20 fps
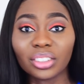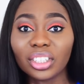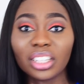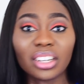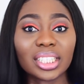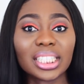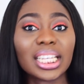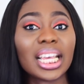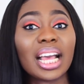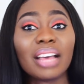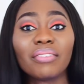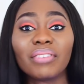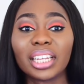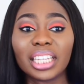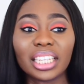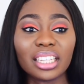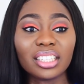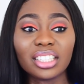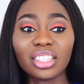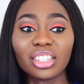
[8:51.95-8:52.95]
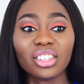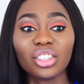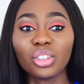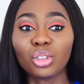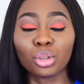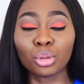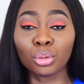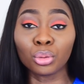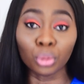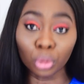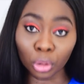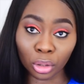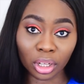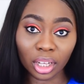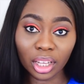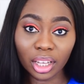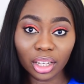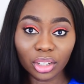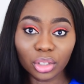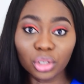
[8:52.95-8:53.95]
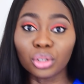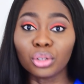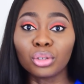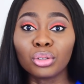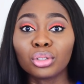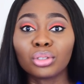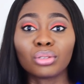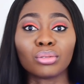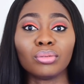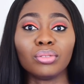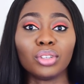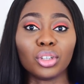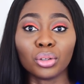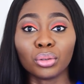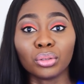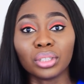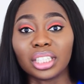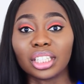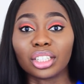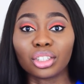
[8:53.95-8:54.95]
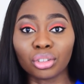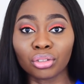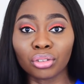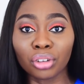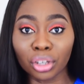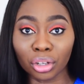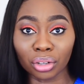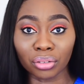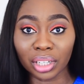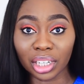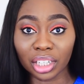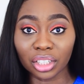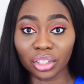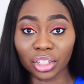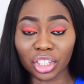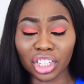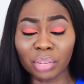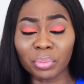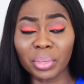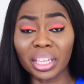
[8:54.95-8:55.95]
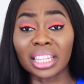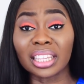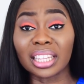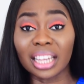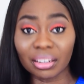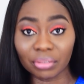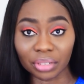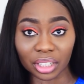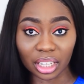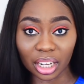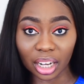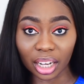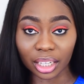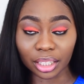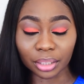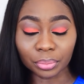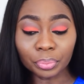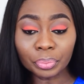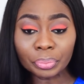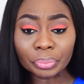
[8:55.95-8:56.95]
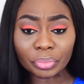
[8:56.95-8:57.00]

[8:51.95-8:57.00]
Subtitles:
he doesn't have any tool to use to destroy your relationship in that regard.